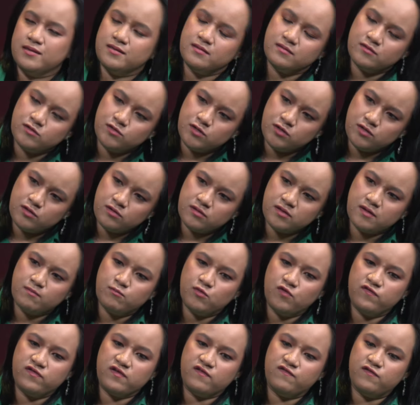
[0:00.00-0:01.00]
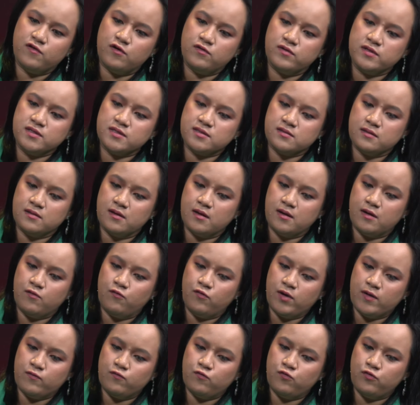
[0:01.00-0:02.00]
Do you think moving forwards,
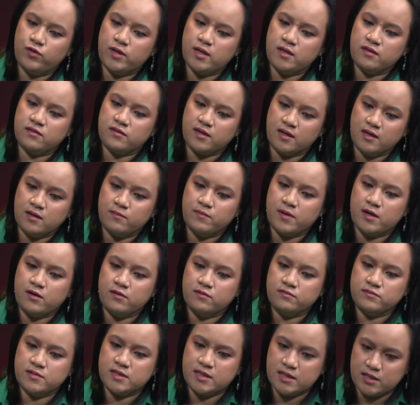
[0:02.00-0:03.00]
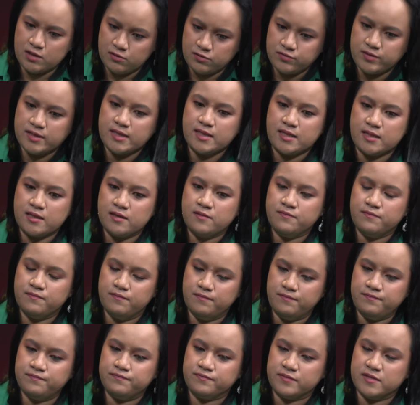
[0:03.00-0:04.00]
when we think about TOD
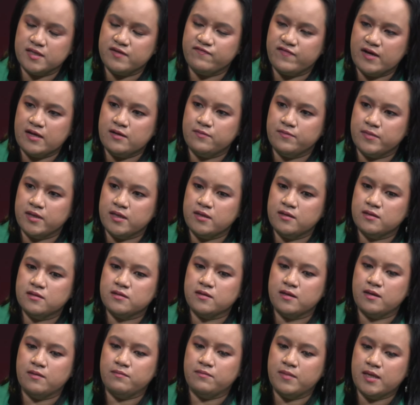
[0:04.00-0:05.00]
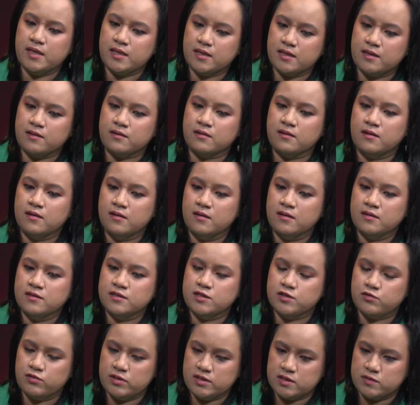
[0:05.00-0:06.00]
development and making
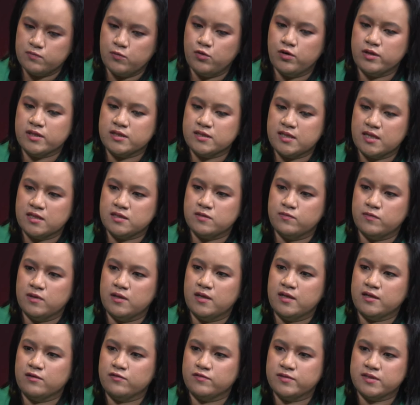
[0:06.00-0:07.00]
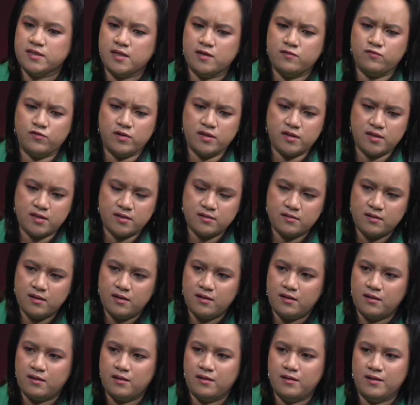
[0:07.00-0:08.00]
streets more accessible, like you said, within
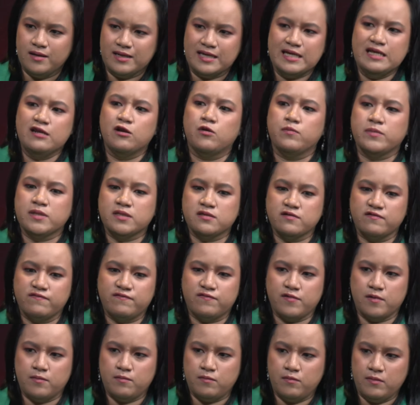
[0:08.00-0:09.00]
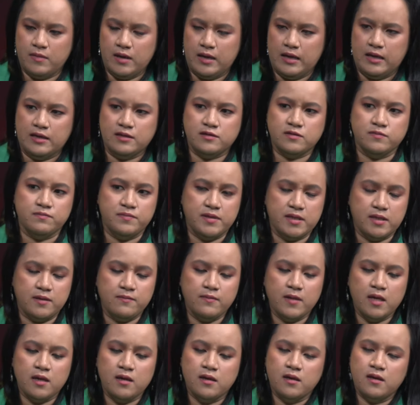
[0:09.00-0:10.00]
a kilometer from A to B,
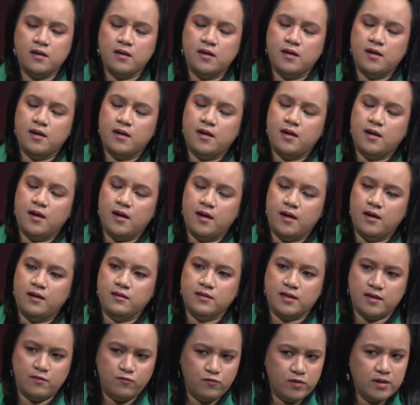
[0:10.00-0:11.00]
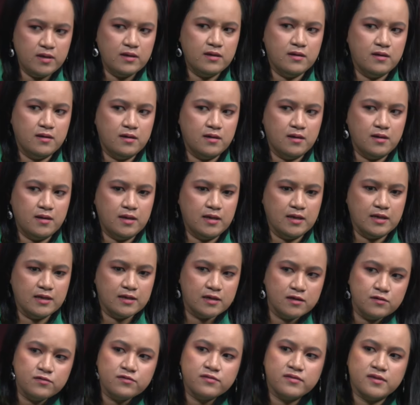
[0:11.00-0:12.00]
can we
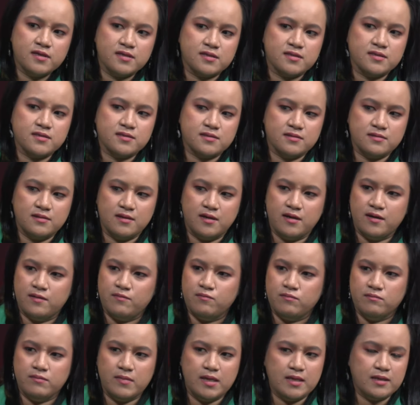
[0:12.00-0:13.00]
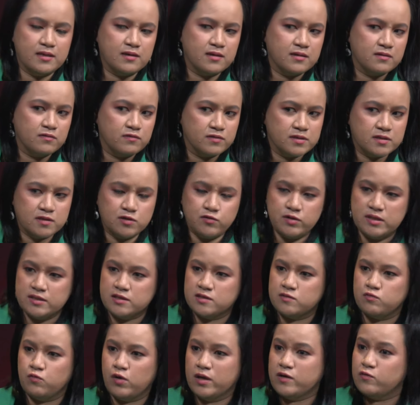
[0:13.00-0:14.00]
include this, make
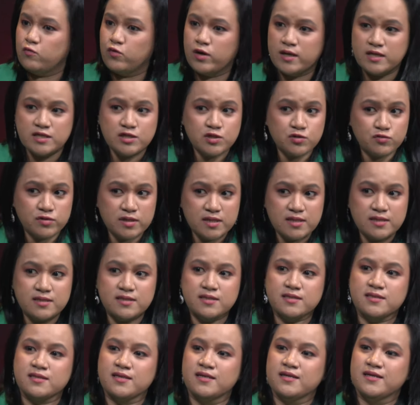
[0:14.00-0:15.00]
streets one-way streets,